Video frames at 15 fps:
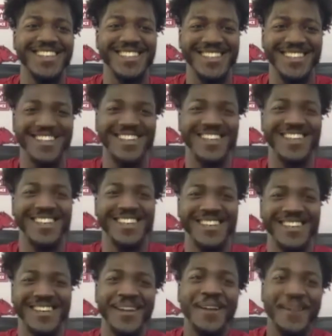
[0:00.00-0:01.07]
yeah,
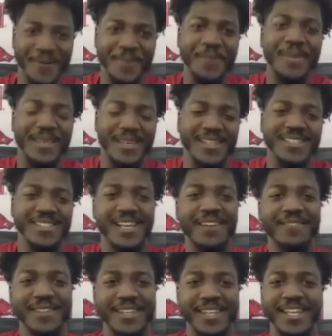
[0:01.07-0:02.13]
yeah, it's
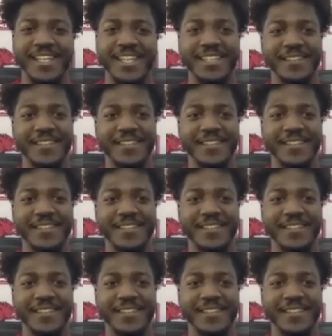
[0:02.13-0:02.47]
definitely that.